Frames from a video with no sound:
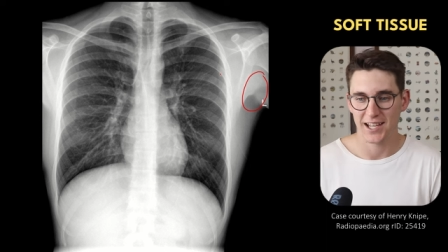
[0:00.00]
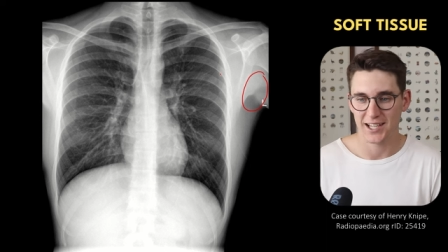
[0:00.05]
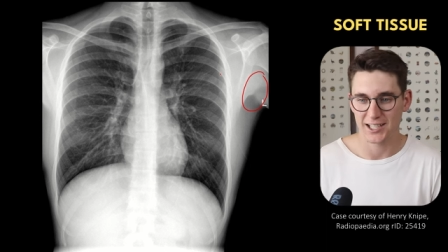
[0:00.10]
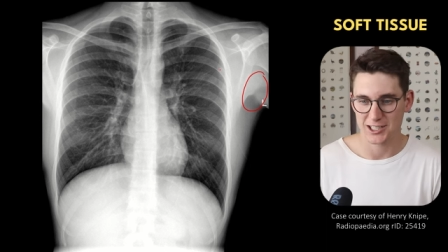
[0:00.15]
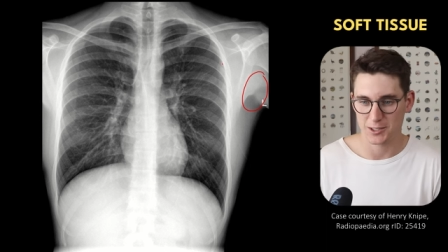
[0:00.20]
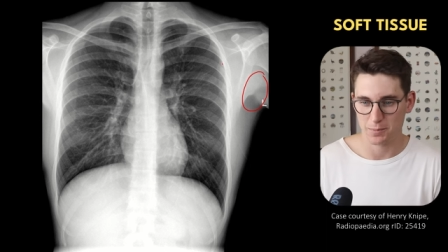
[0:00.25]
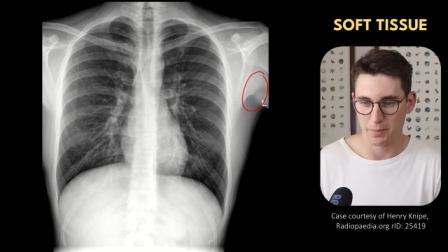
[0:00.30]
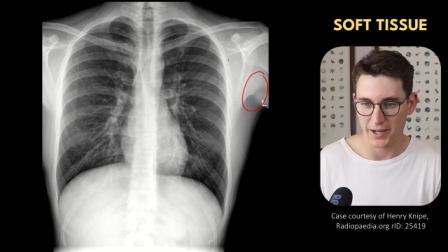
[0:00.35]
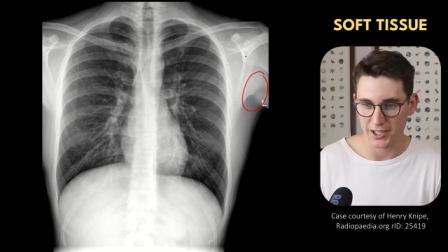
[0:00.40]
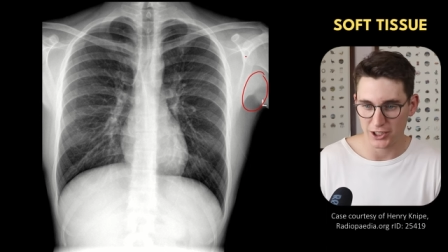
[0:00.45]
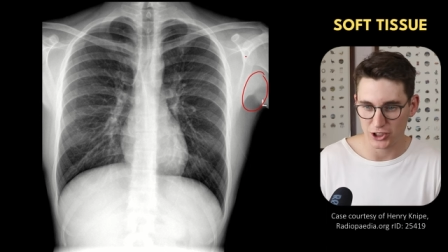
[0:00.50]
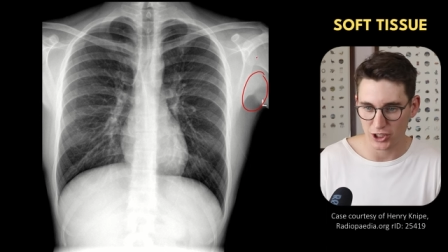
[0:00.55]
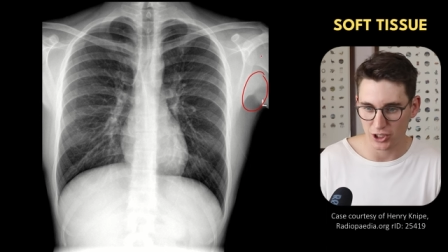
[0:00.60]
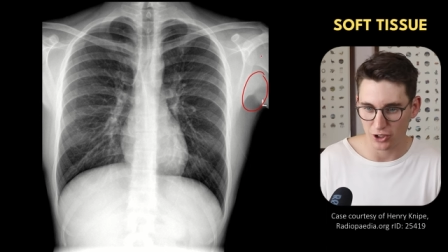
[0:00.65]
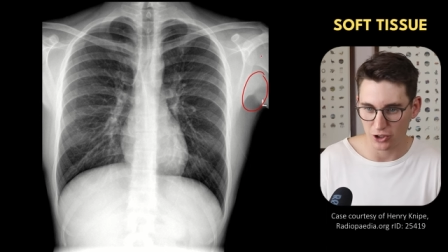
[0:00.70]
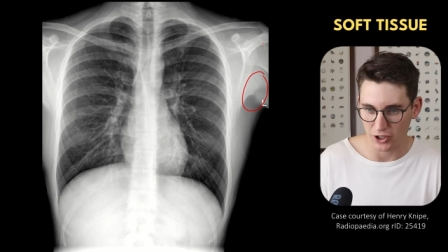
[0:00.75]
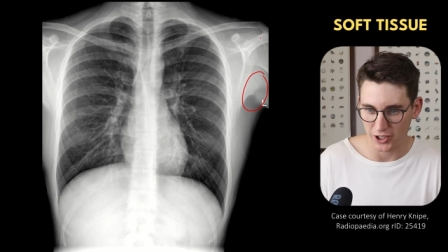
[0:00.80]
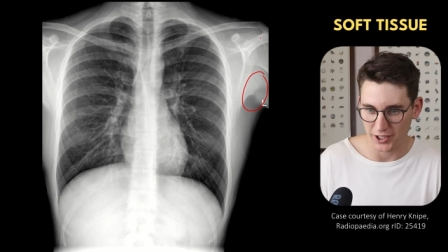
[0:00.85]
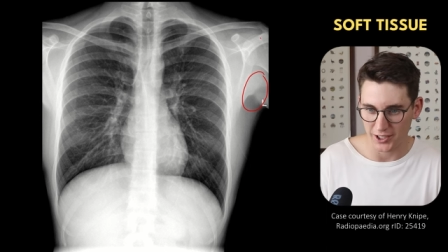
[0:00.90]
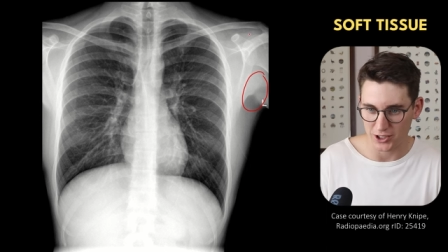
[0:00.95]
especially
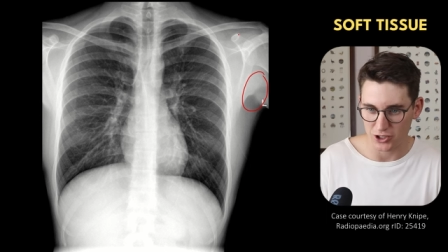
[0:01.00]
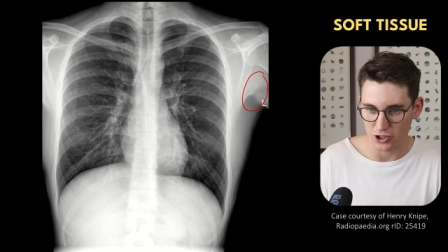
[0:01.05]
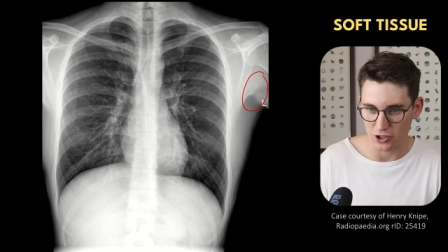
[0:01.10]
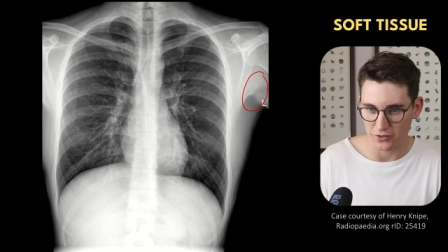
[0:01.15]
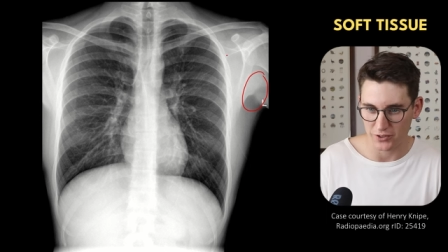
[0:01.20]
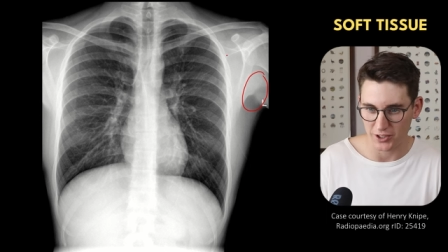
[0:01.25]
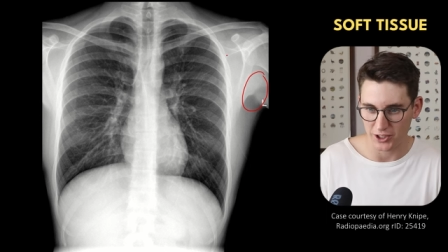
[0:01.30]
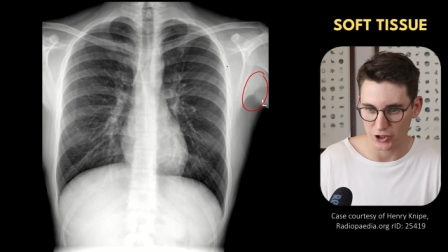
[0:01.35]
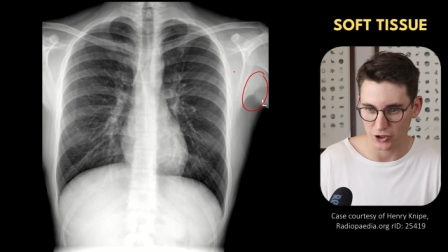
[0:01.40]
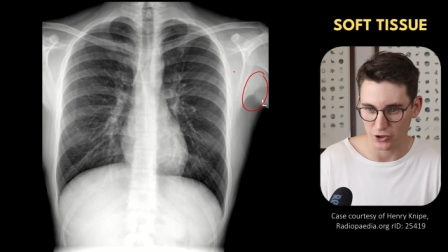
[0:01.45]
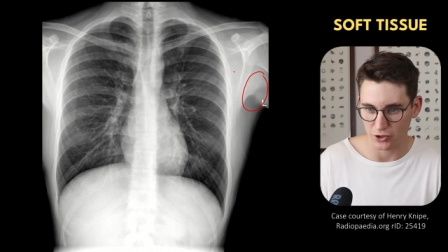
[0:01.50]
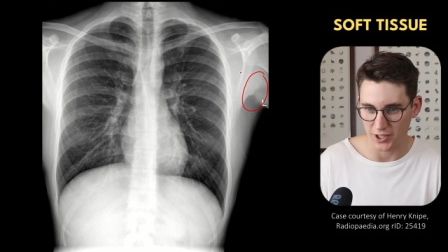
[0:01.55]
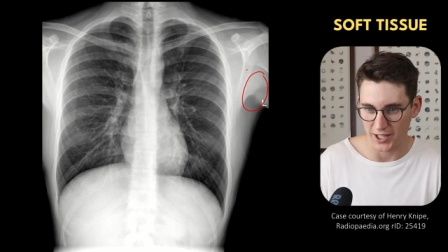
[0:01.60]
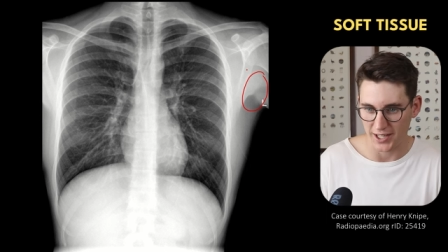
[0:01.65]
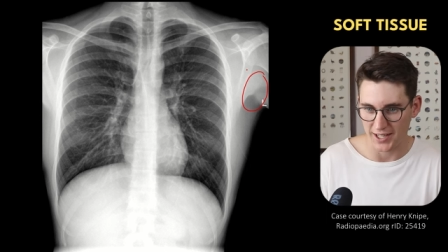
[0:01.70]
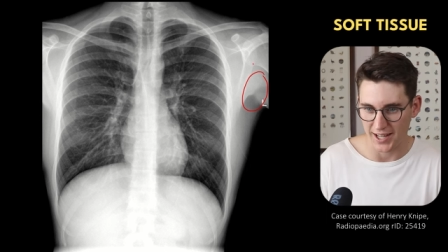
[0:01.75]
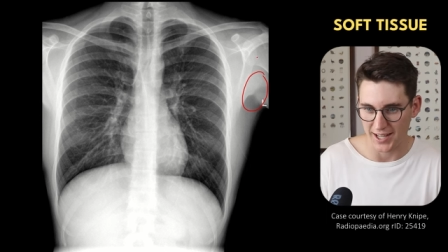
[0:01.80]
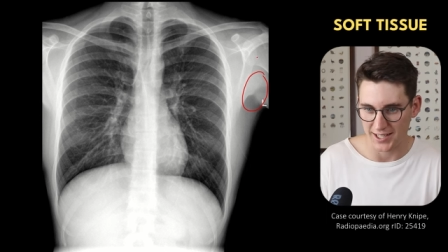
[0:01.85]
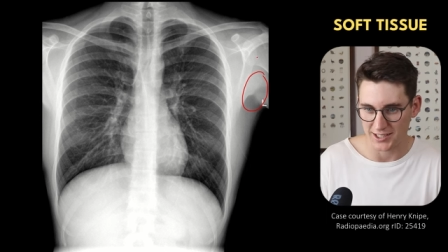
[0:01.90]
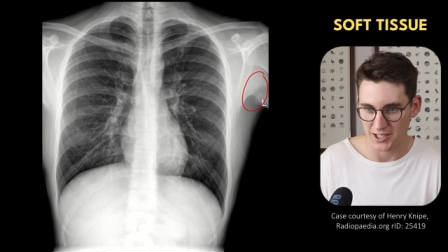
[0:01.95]
looking at soft tissue
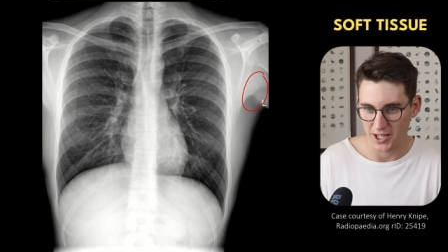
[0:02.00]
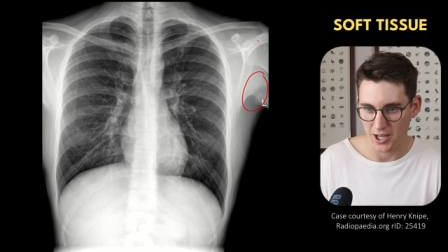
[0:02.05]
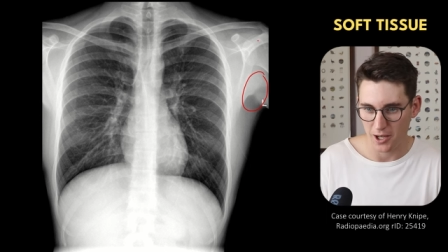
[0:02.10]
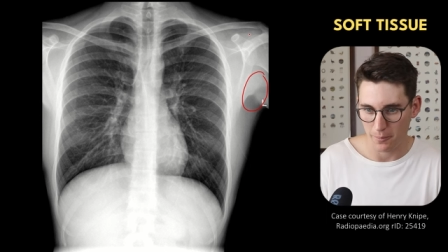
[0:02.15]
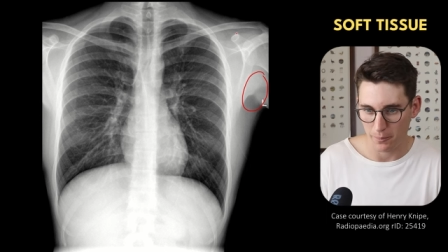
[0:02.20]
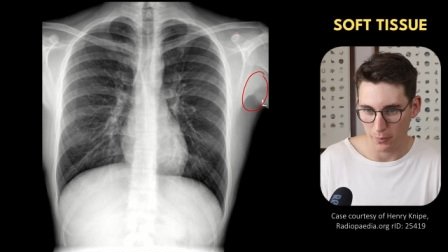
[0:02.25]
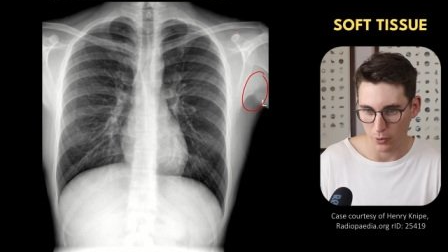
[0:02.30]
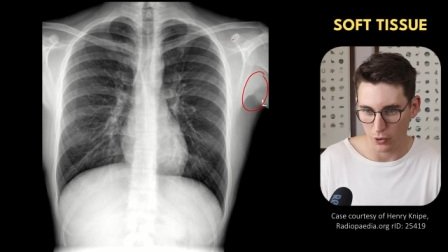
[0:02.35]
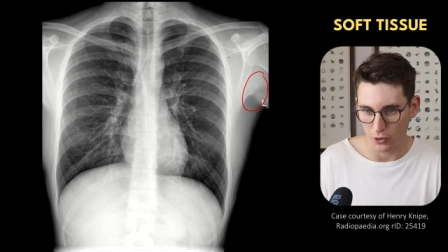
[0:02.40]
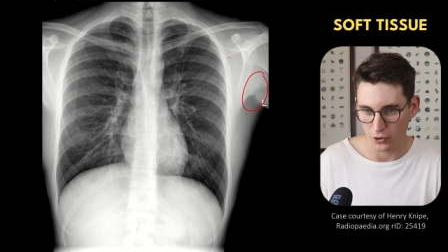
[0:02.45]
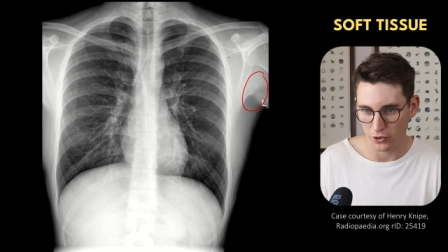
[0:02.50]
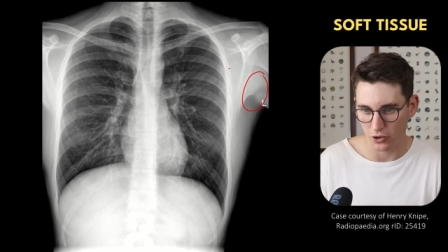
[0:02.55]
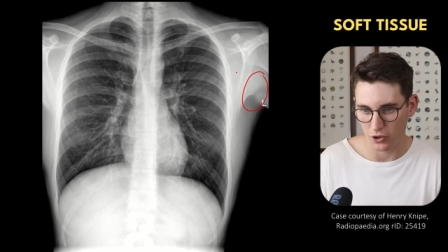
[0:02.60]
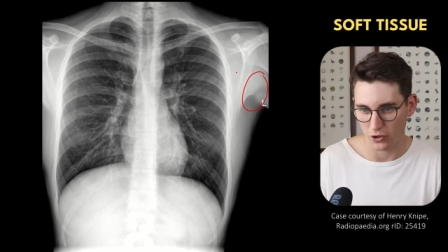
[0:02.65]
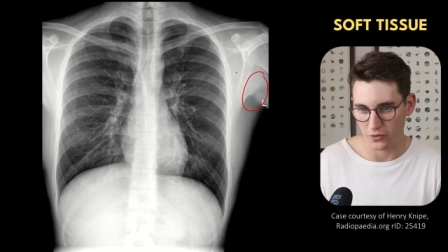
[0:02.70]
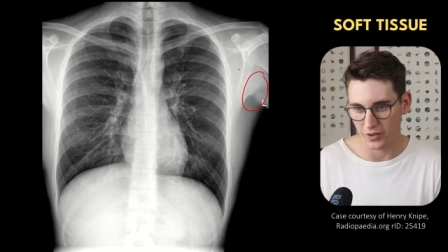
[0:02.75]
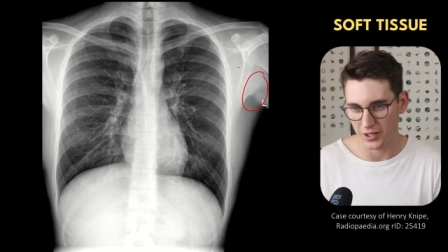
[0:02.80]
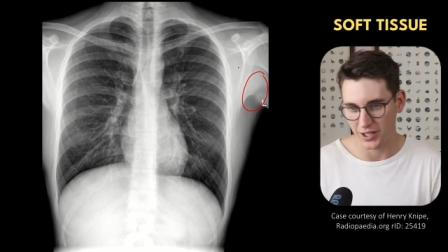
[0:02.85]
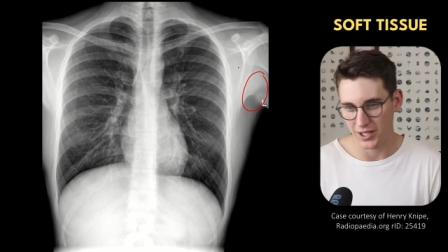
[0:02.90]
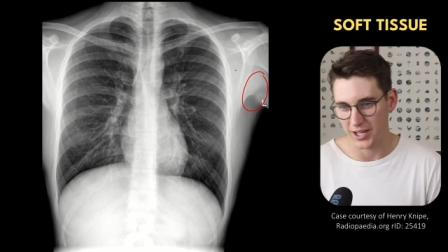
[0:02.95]
that has bone
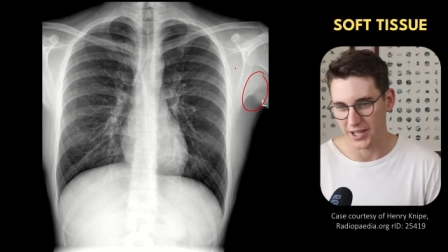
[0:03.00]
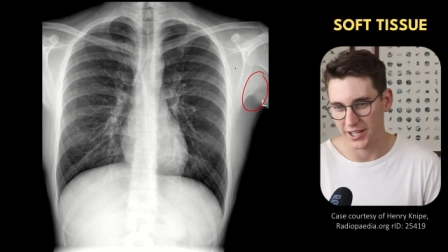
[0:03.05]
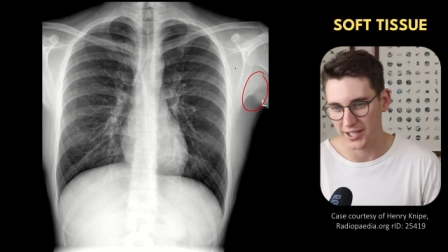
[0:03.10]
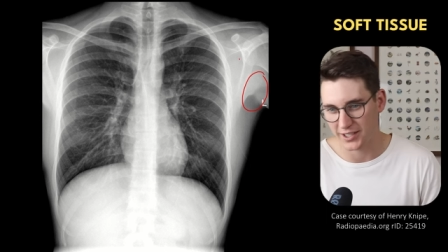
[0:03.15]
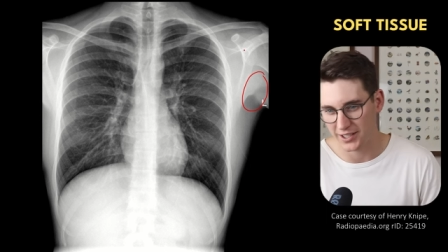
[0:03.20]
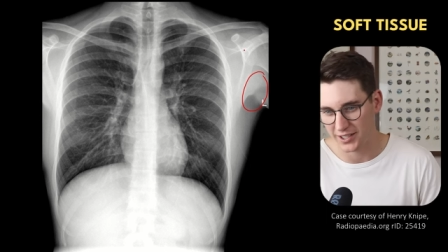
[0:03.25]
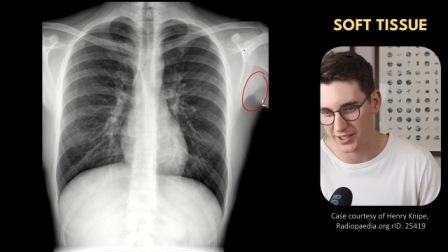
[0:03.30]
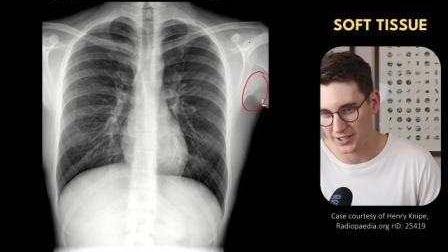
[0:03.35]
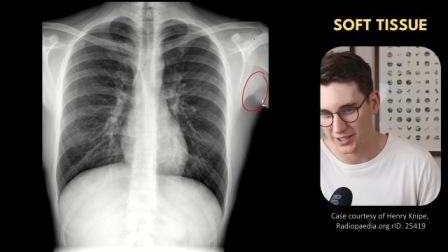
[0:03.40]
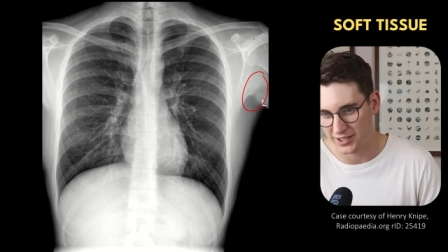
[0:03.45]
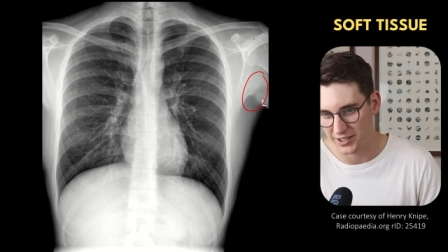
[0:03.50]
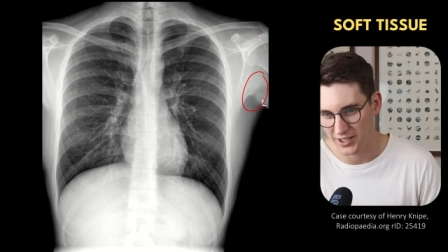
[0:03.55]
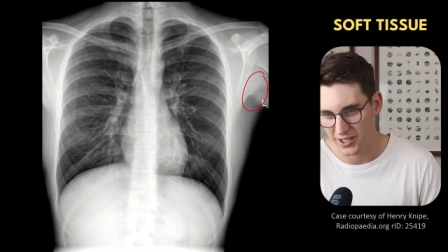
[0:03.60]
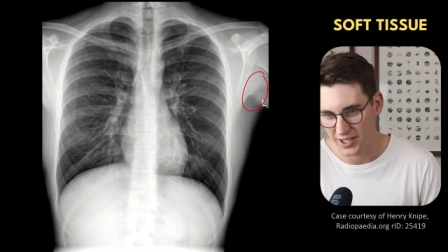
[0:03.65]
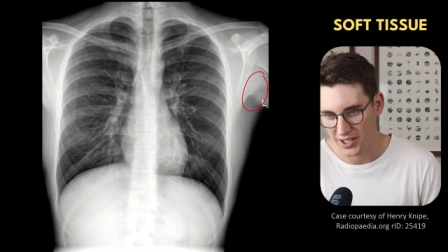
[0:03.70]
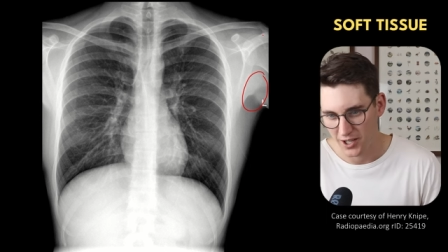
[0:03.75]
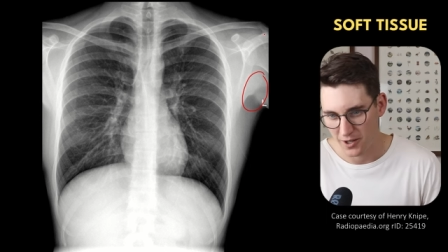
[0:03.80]
overlying here.